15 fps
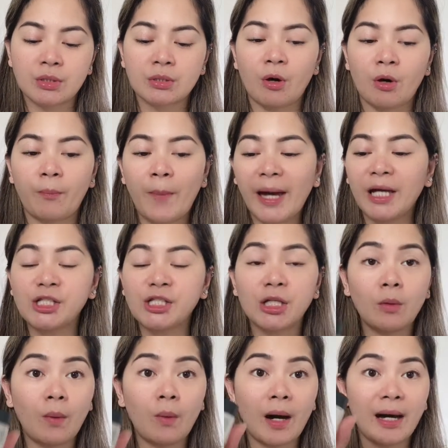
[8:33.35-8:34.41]
So
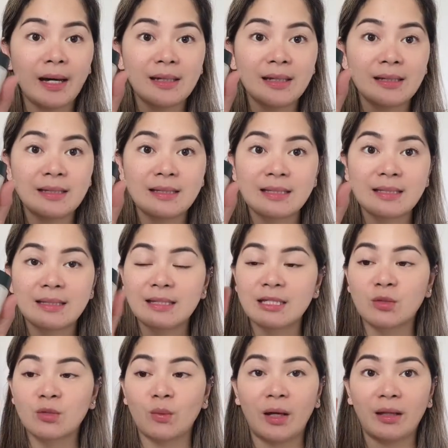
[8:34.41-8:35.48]
packaging wise,
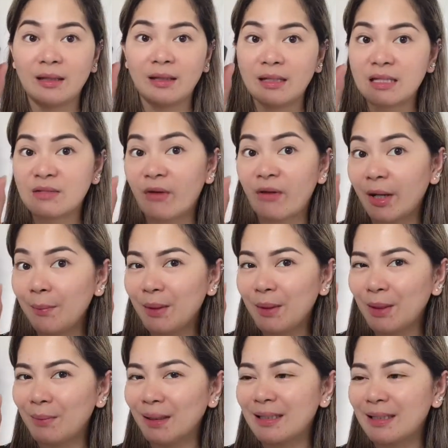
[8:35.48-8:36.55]
this one is very
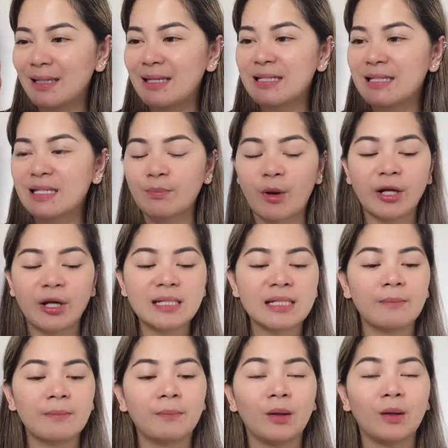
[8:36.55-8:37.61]
minimalist, very
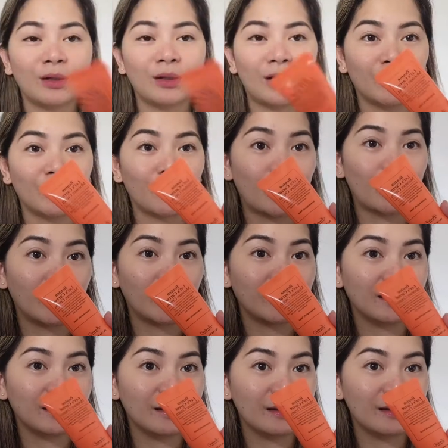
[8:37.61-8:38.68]
simple. The other
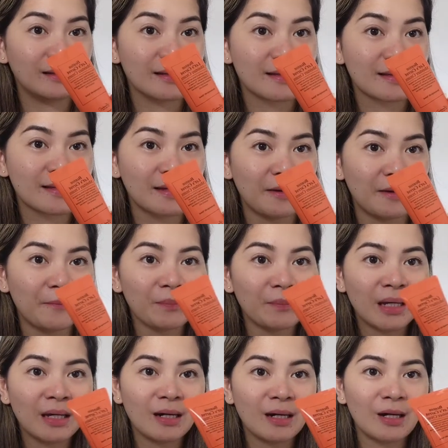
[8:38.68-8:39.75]
one is,
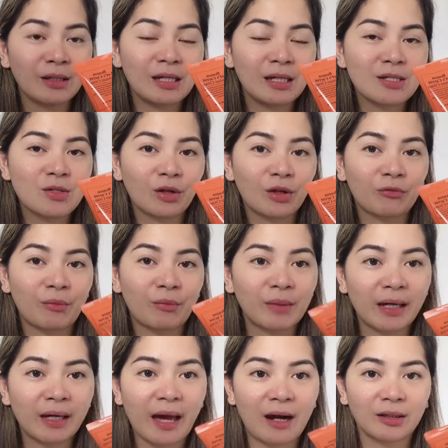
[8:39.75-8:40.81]
they took it from
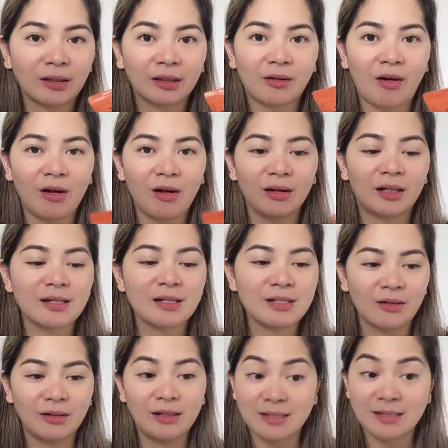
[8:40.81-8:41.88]
the carrot color,
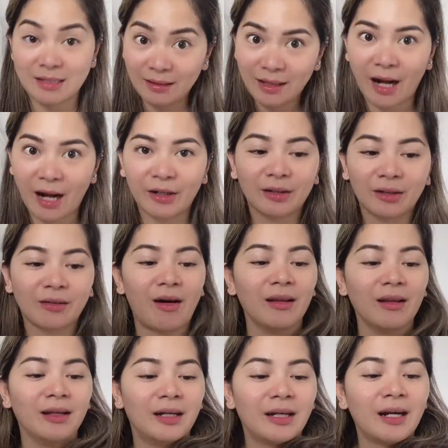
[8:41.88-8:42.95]
so it's in carrot
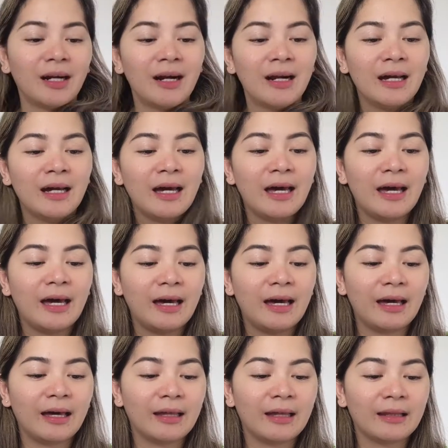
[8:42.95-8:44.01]
color.
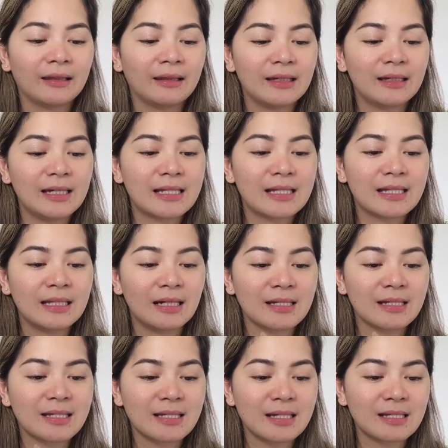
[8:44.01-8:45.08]
And it
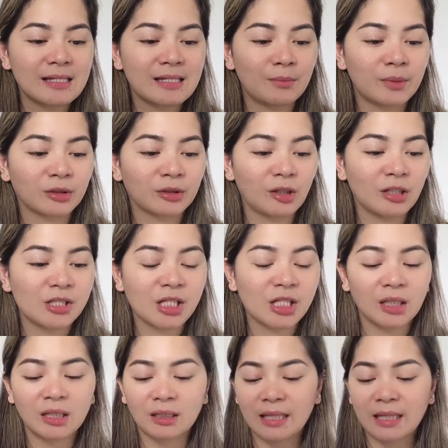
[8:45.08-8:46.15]
does say
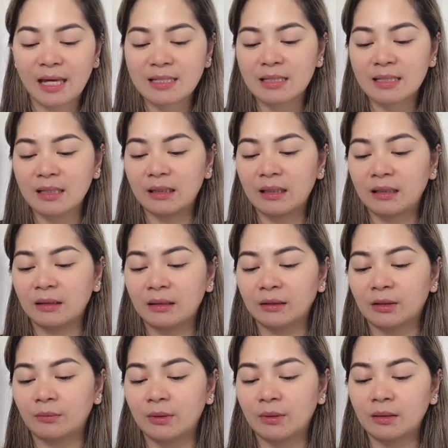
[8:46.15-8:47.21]
dermatologically tested. The
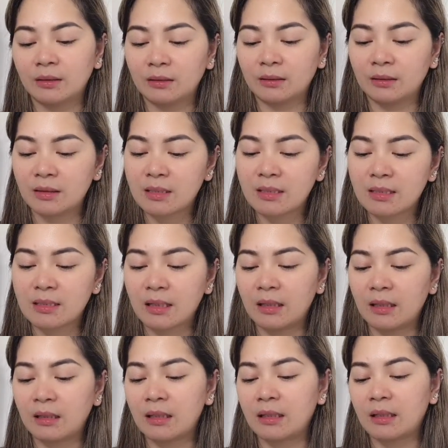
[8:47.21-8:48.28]
other one doesn't say
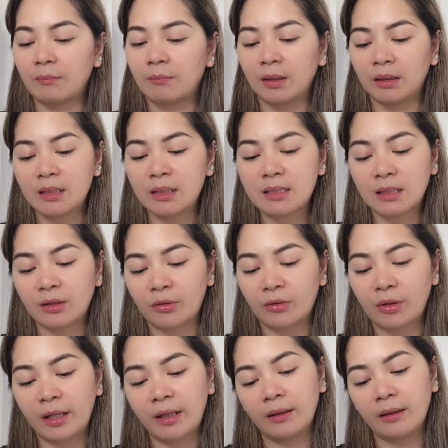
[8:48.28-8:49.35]
anything, but it's in
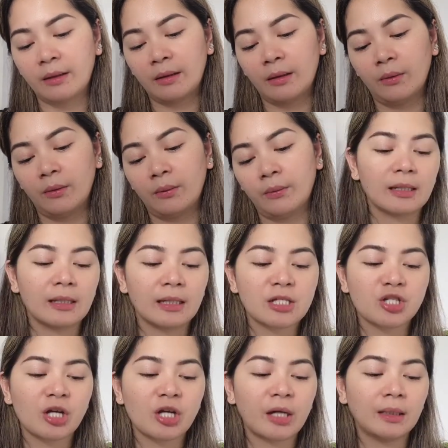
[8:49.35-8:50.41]
Korean though. Okay,
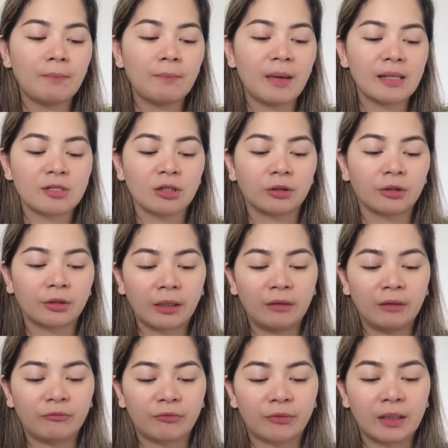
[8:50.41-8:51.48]
let's try the Benton
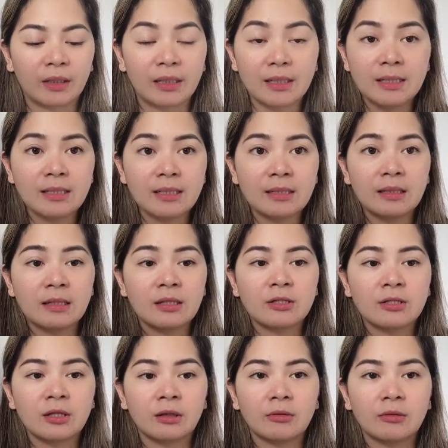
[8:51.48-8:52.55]
cream first.
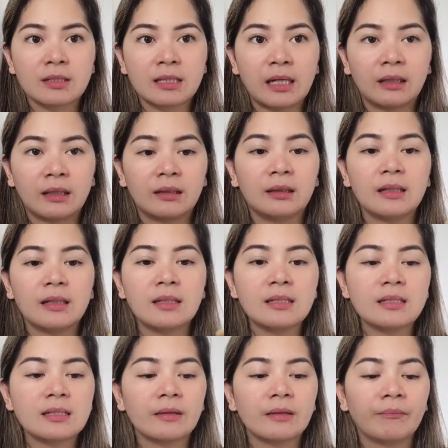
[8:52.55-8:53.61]
So it looks like
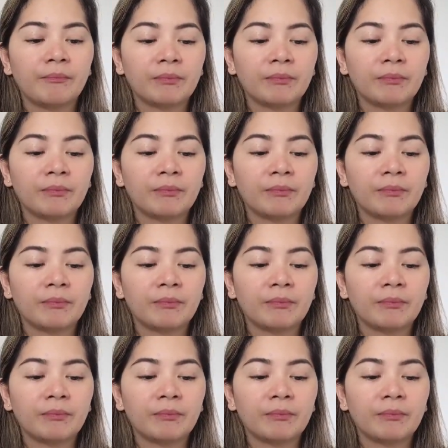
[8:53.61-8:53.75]
this.